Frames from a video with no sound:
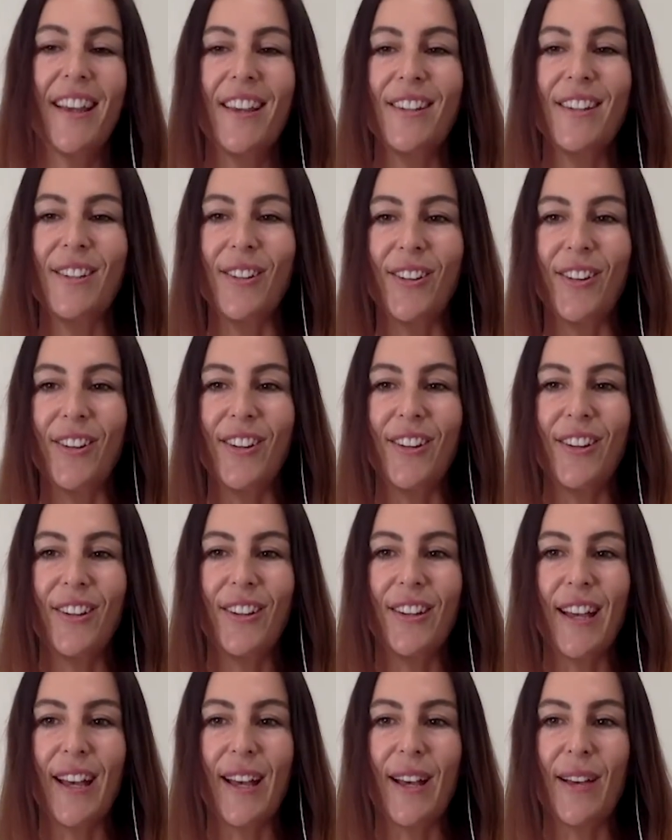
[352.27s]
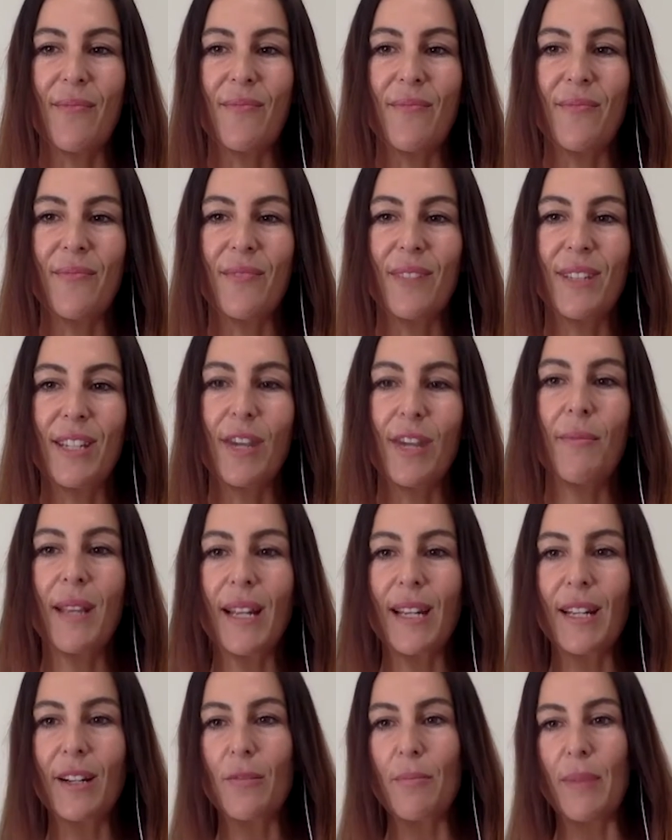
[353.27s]
So, um, tell me a
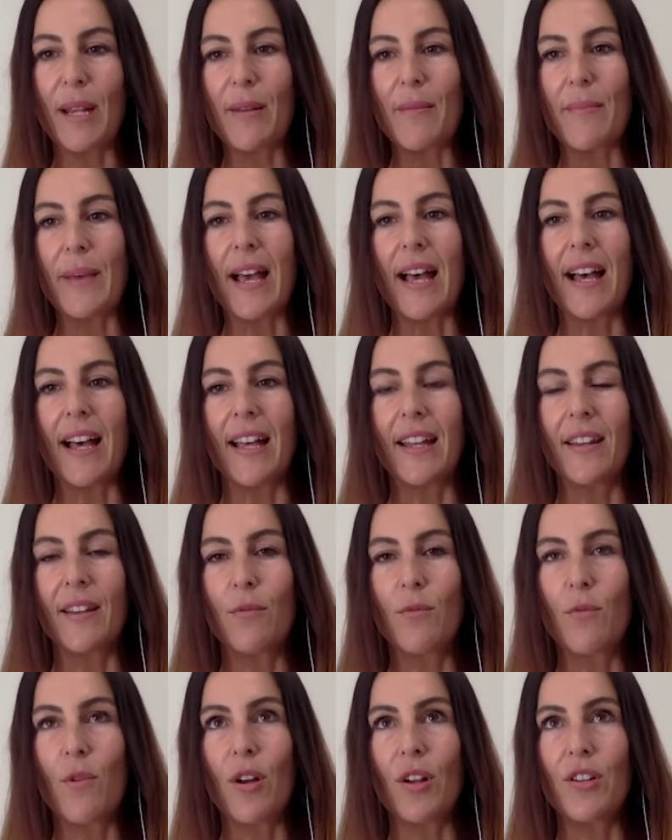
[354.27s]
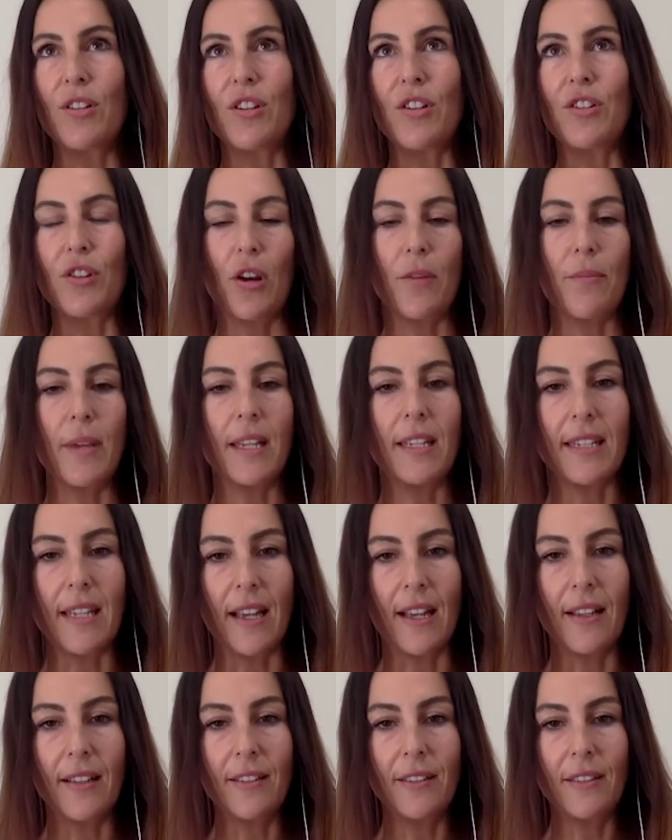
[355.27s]
little bit about what nootropics
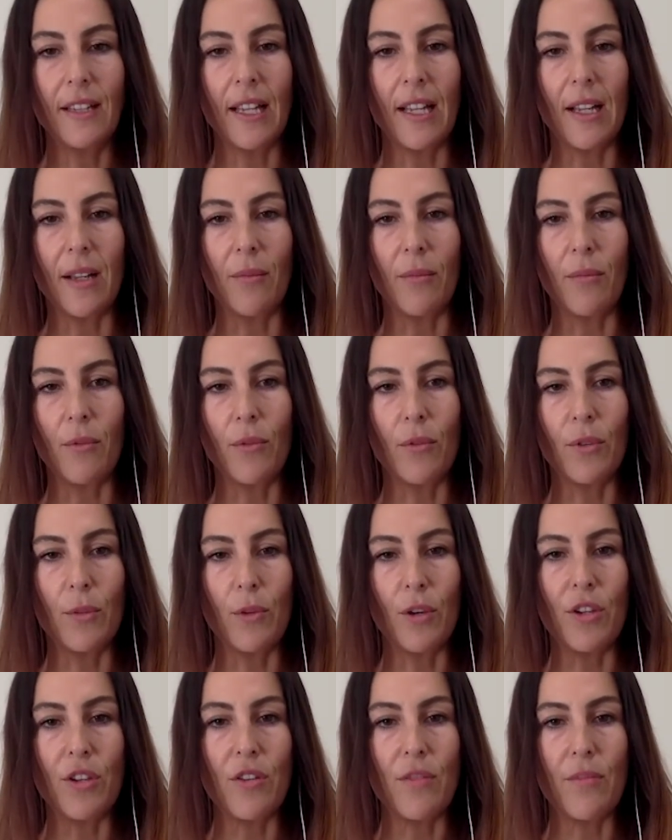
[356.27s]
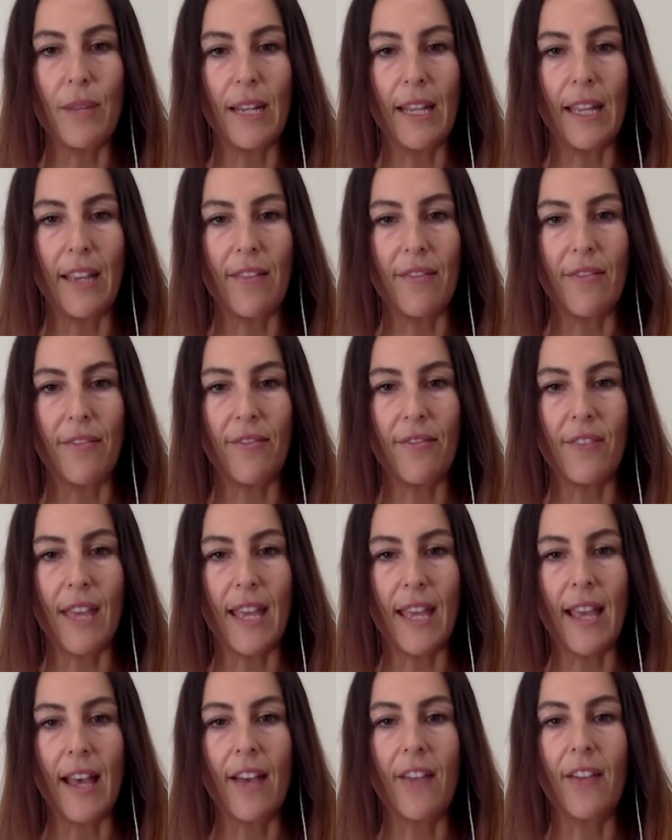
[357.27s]
are, um, or what you believe
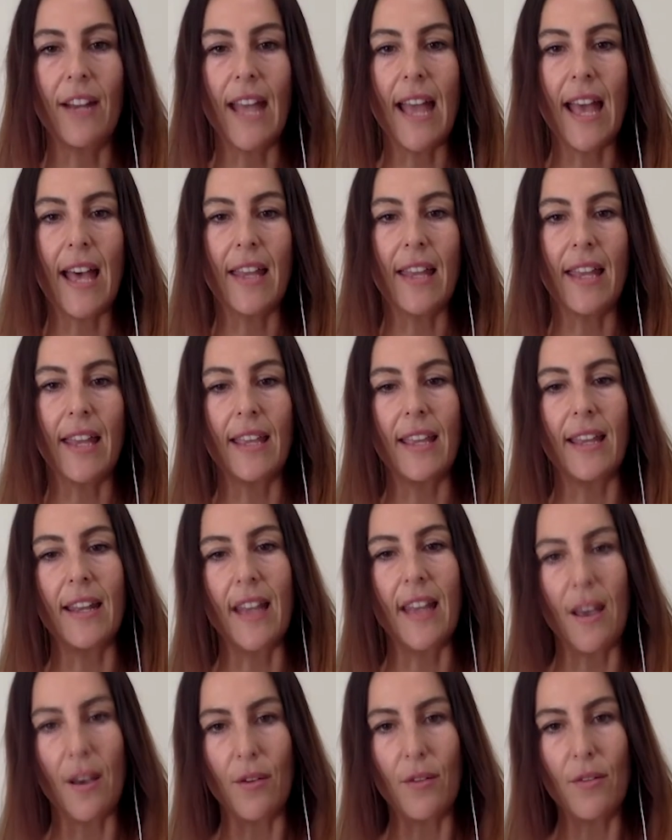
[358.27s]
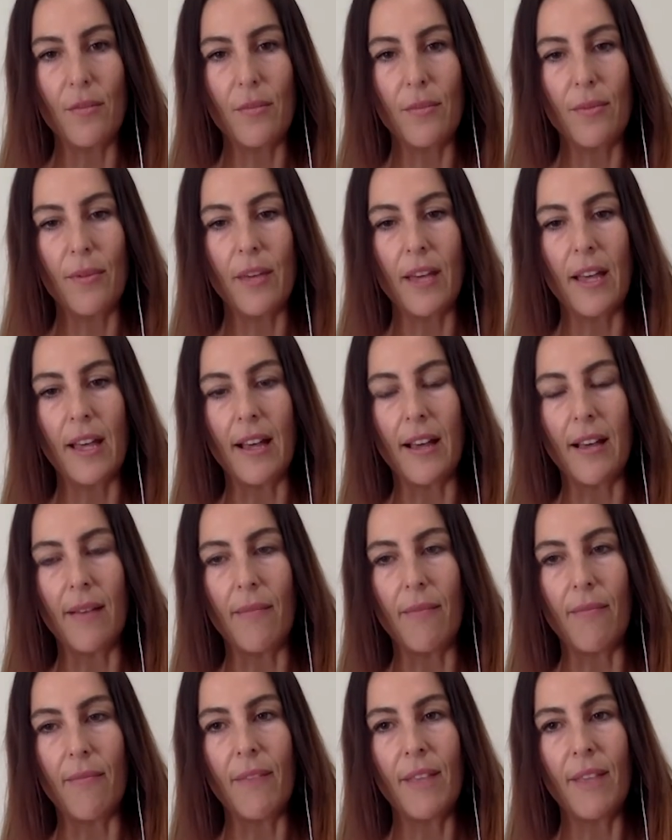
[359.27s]
they are, and how they can help,
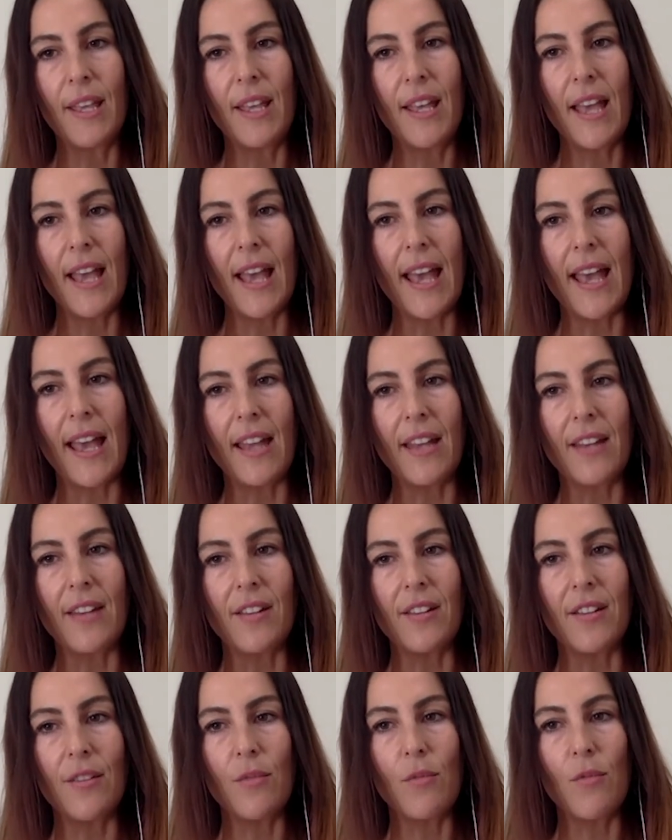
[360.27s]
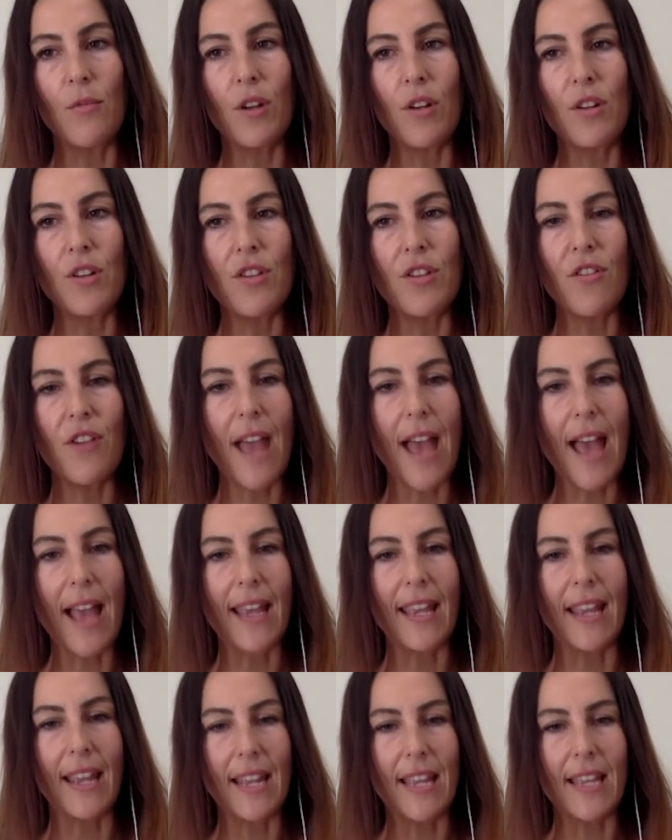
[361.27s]
um, and what
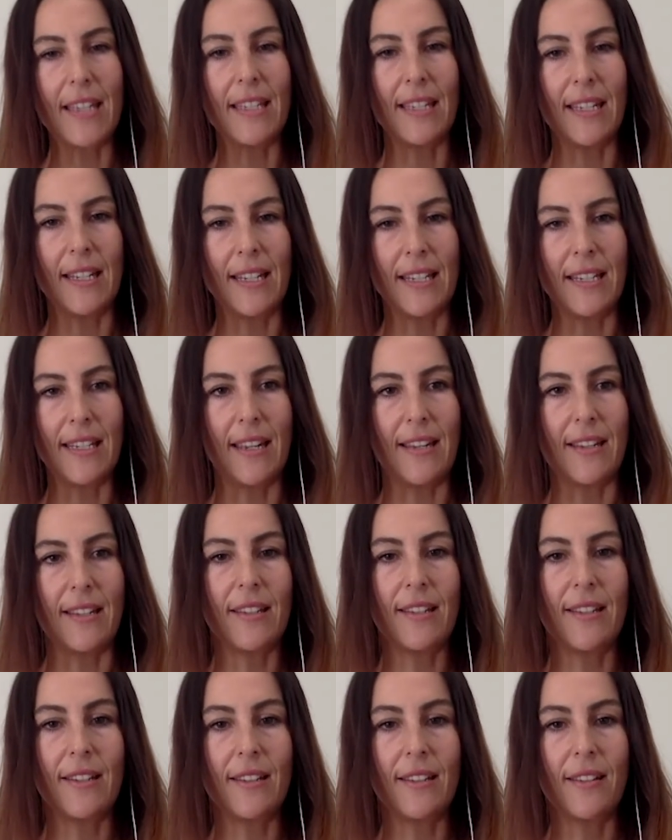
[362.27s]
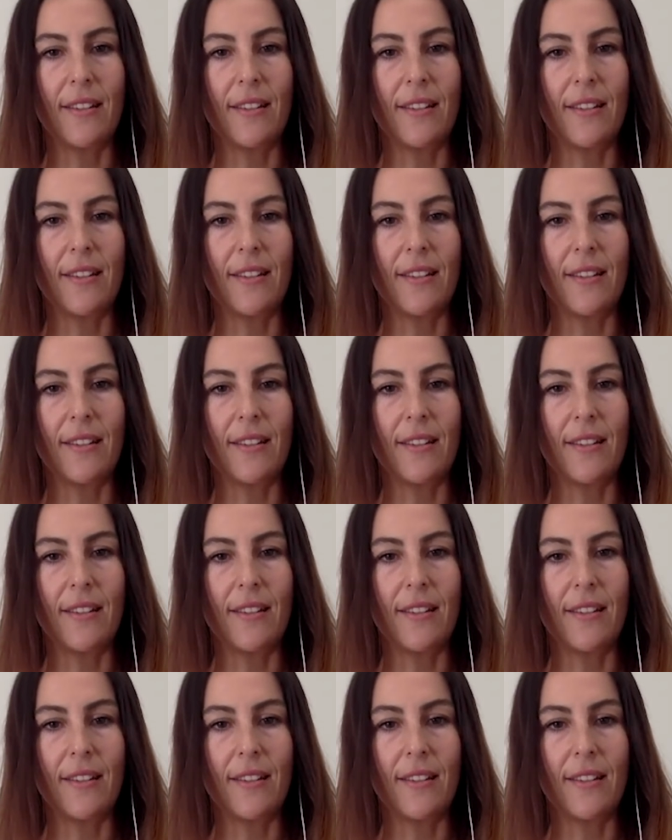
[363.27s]
neurohacking is in a sense.